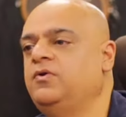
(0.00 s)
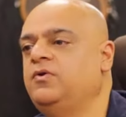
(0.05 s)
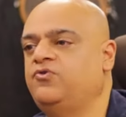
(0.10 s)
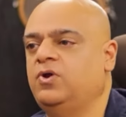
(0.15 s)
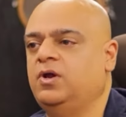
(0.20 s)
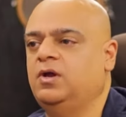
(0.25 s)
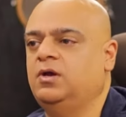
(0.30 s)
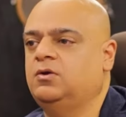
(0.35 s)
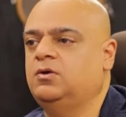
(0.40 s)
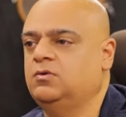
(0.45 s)

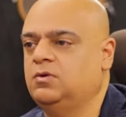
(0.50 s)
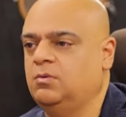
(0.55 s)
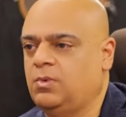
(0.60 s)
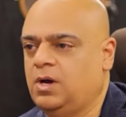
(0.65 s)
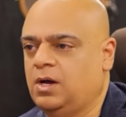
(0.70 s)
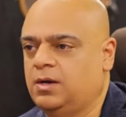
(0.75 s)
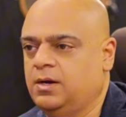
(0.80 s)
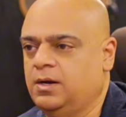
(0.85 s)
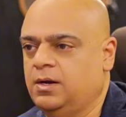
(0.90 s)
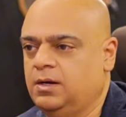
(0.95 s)
entering into the
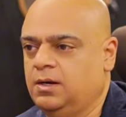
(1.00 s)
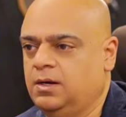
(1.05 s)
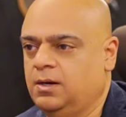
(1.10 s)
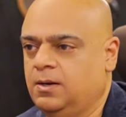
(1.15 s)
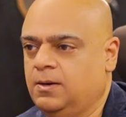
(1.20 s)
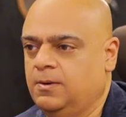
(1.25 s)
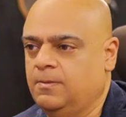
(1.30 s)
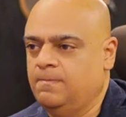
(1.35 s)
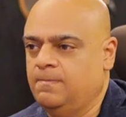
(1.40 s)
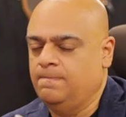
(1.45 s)
market.
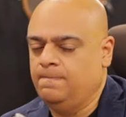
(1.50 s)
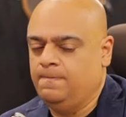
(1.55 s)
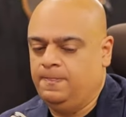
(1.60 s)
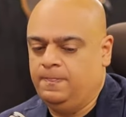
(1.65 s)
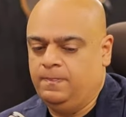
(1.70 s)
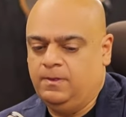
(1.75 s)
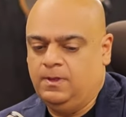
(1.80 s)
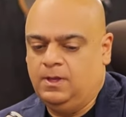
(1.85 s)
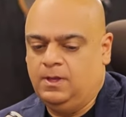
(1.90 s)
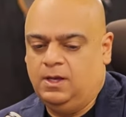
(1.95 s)
Yeah.
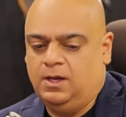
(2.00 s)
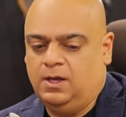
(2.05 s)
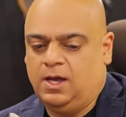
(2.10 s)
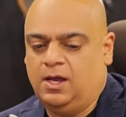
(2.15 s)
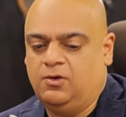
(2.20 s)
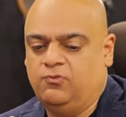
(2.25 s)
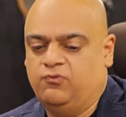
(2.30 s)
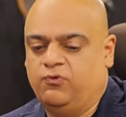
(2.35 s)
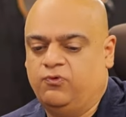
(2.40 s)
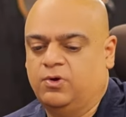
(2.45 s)

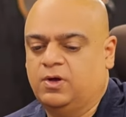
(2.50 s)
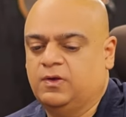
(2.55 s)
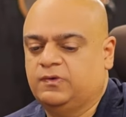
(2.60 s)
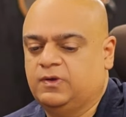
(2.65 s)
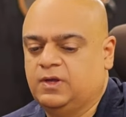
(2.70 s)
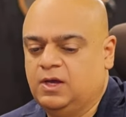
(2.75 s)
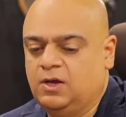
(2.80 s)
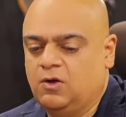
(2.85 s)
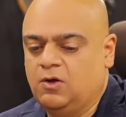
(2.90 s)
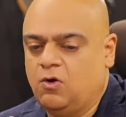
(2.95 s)
And
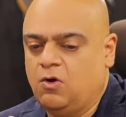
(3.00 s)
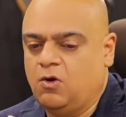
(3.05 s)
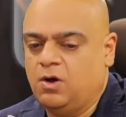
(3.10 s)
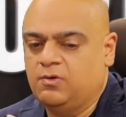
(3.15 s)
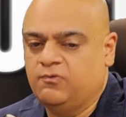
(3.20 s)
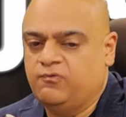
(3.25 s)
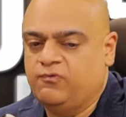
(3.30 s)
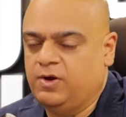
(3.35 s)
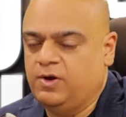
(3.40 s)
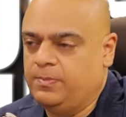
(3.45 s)
focusing
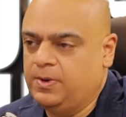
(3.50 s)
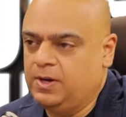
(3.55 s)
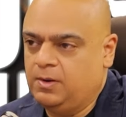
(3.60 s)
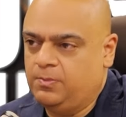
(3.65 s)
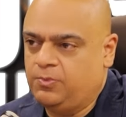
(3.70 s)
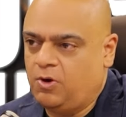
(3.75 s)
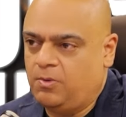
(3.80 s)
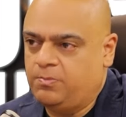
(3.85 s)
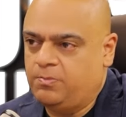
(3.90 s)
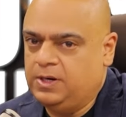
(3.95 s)
on flipping a
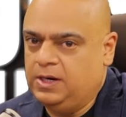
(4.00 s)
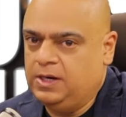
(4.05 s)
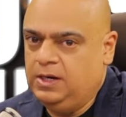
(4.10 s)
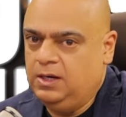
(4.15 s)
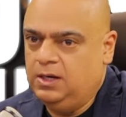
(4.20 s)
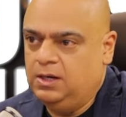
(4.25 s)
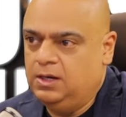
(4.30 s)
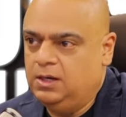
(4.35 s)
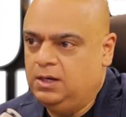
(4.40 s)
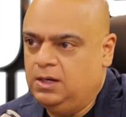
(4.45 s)
property
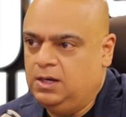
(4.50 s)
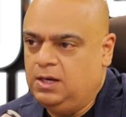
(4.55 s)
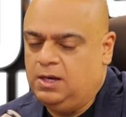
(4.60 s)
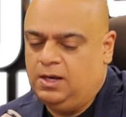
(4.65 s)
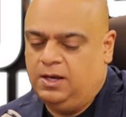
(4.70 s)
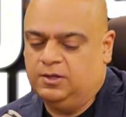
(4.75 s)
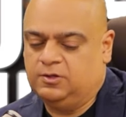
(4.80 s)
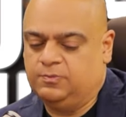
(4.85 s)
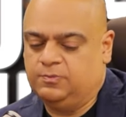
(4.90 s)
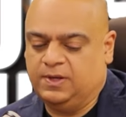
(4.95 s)

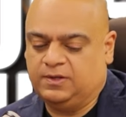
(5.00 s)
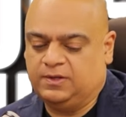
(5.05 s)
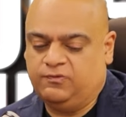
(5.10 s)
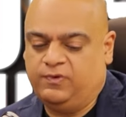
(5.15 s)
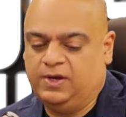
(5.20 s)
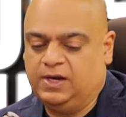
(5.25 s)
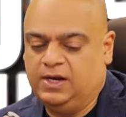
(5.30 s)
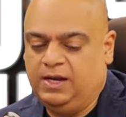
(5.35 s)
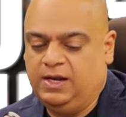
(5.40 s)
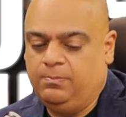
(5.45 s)
okay.
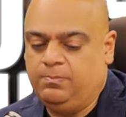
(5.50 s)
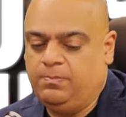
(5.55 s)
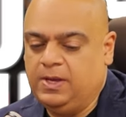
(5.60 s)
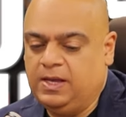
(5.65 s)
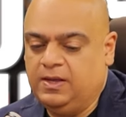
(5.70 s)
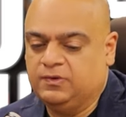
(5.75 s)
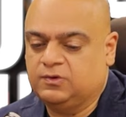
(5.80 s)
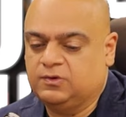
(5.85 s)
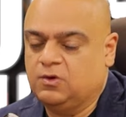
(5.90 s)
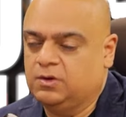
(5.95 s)
specifically
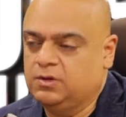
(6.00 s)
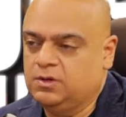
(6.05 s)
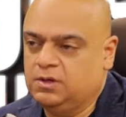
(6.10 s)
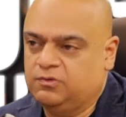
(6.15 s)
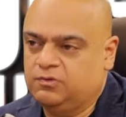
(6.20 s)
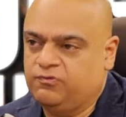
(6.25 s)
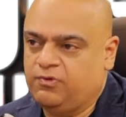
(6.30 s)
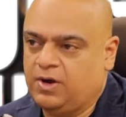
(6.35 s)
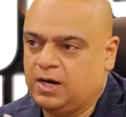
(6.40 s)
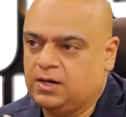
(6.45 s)
based on
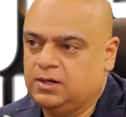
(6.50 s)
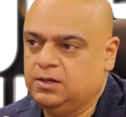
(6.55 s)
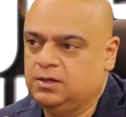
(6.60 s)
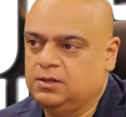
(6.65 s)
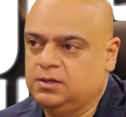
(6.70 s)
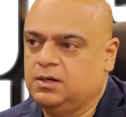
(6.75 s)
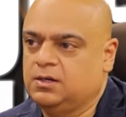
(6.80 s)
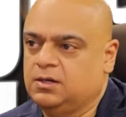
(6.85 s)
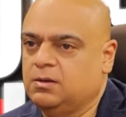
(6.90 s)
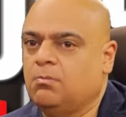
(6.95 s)
this factor
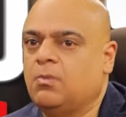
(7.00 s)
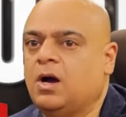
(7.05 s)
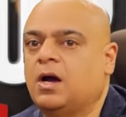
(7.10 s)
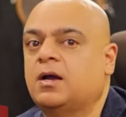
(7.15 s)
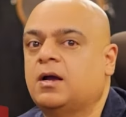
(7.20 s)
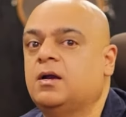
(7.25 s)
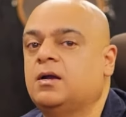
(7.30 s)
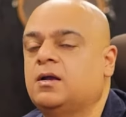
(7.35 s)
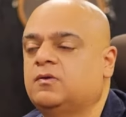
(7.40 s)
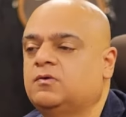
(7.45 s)
that the
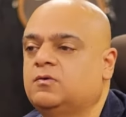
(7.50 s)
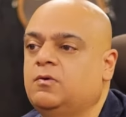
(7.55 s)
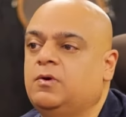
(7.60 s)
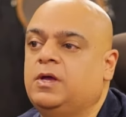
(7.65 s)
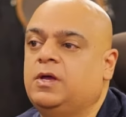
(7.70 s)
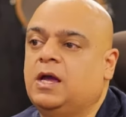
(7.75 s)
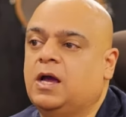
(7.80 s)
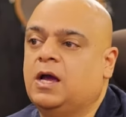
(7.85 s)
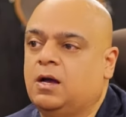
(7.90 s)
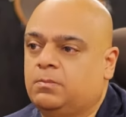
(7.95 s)
market is
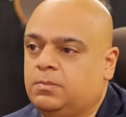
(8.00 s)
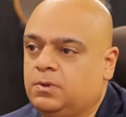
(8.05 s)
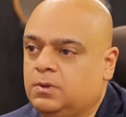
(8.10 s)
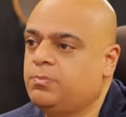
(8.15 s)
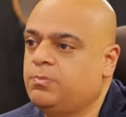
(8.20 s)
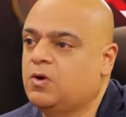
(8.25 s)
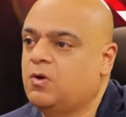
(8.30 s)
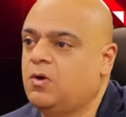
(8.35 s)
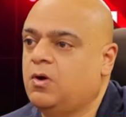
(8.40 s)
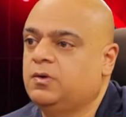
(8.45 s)
going up
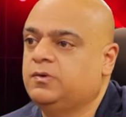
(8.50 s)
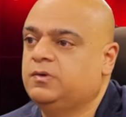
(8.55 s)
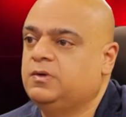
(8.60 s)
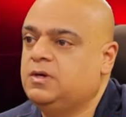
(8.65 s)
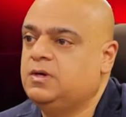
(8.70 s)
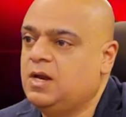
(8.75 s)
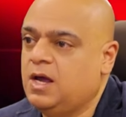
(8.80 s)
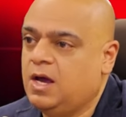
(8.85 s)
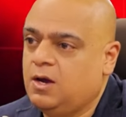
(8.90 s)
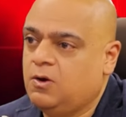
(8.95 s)
because
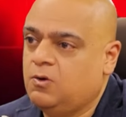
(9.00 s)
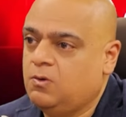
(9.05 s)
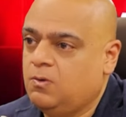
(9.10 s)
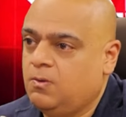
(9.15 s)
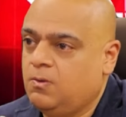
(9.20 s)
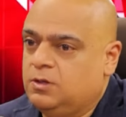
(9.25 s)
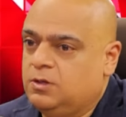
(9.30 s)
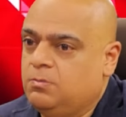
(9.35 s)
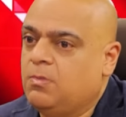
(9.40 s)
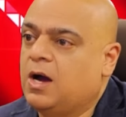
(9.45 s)
now
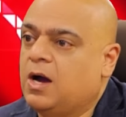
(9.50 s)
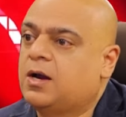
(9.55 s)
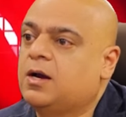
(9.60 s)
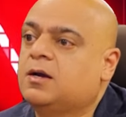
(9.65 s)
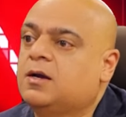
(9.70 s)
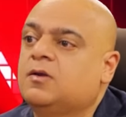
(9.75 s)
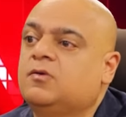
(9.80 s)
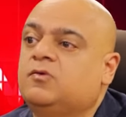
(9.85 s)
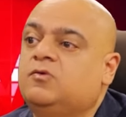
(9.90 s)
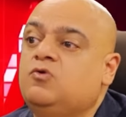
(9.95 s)
the
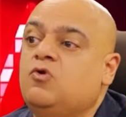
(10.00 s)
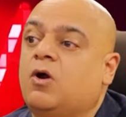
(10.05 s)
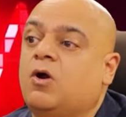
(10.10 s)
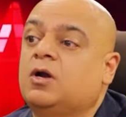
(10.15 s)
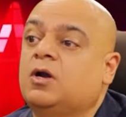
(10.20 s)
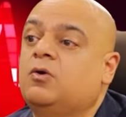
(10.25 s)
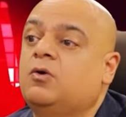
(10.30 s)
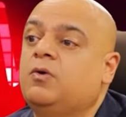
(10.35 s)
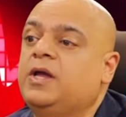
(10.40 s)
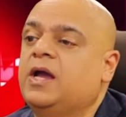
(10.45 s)
market is not
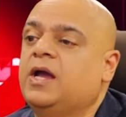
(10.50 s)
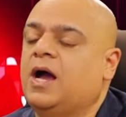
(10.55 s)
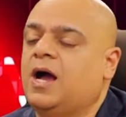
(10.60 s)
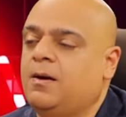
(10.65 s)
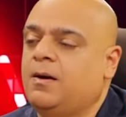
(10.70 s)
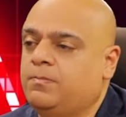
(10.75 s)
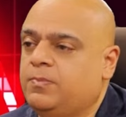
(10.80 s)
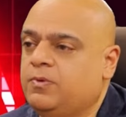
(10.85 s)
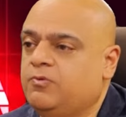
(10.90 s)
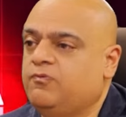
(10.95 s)
going
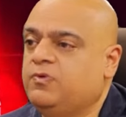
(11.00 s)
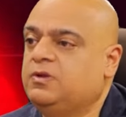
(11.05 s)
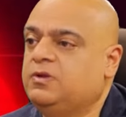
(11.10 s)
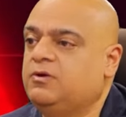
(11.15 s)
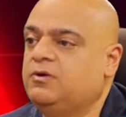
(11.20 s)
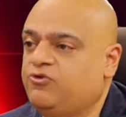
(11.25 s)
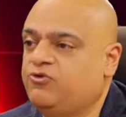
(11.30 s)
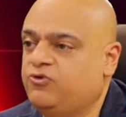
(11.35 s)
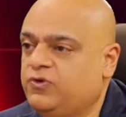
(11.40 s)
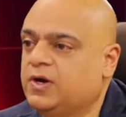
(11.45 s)
up with the
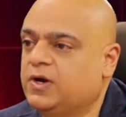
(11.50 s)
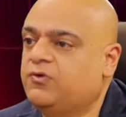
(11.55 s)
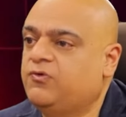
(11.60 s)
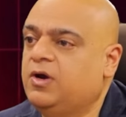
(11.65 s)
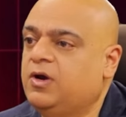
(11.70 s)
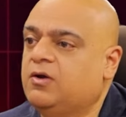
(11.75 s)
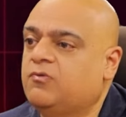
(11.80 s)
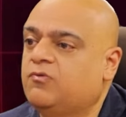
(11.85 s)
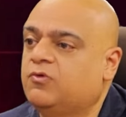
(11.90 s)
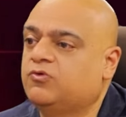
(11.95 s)

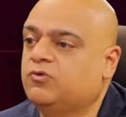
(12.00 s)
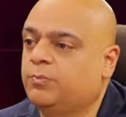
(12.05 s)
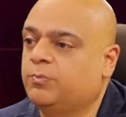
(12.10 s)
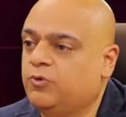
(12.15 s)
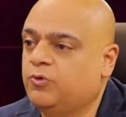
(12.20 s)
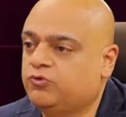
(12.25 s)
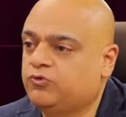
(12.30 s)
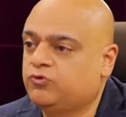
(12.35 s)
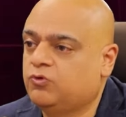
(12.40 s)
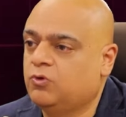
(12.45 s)
trajectory it was
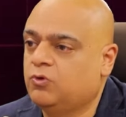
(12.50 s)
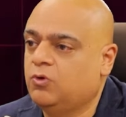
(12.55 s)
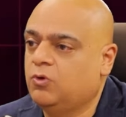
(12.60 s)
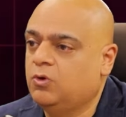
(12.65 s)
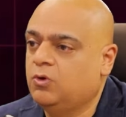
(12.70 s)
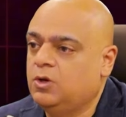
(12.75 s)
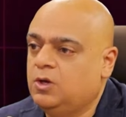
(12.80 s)
supposed to go.